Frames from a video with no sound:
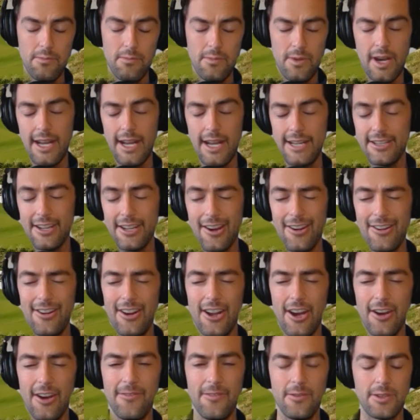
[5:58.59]
I don't
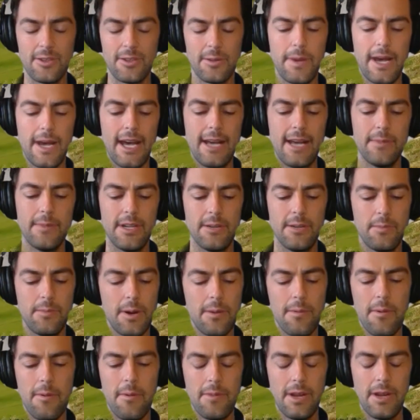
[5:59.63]
know if it was a putt, but it
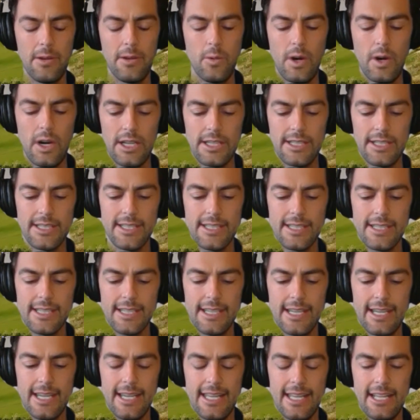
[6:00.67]
probably was.
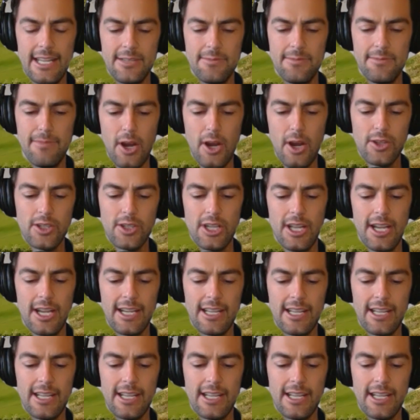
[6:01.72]
That's most likely